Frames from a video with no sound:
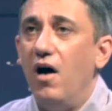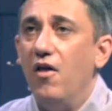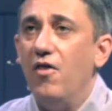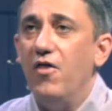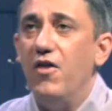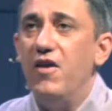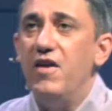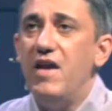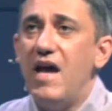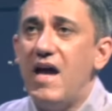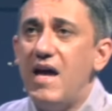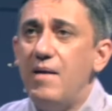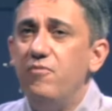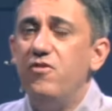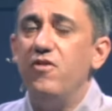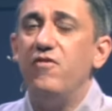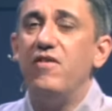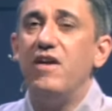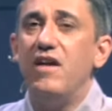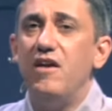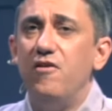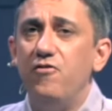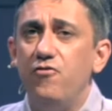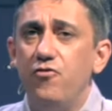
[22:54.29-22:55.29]
the names of
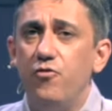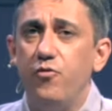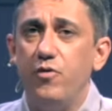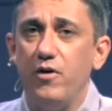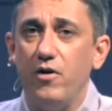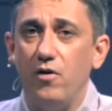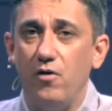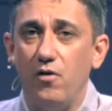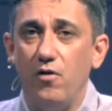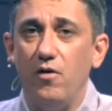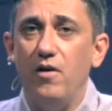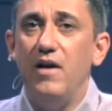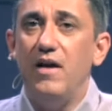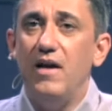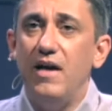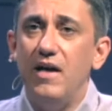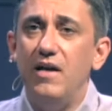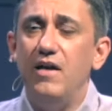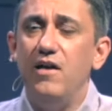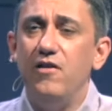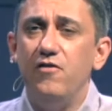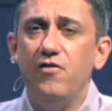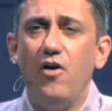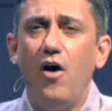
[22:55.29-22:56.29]
Israel
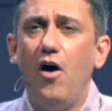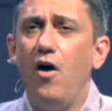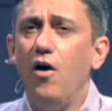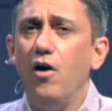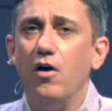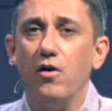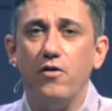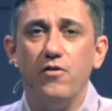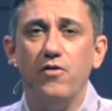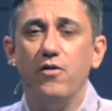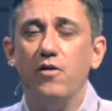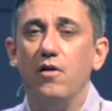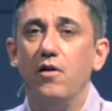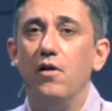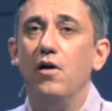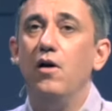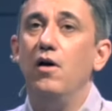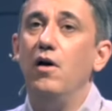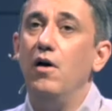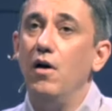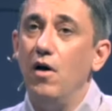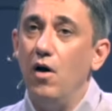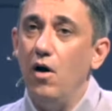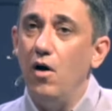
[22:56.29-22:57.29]
in his heart,
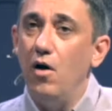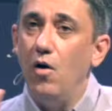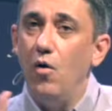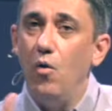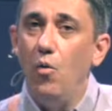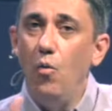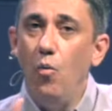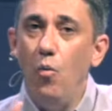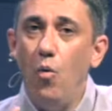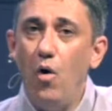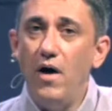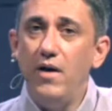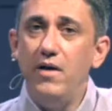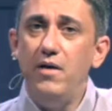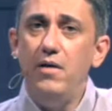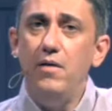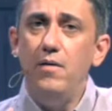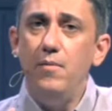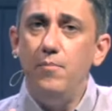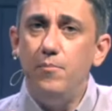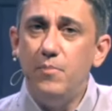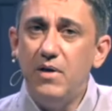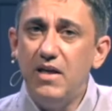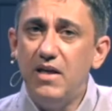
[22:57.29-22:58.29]
one
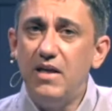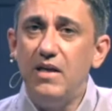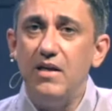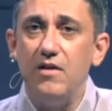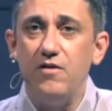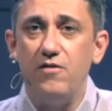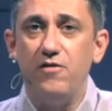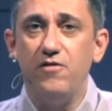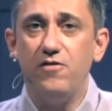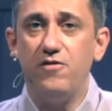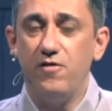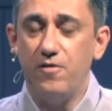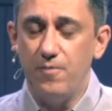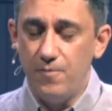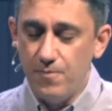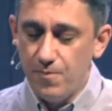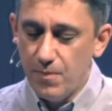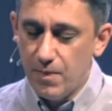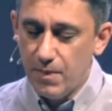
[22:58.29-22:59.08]
piece.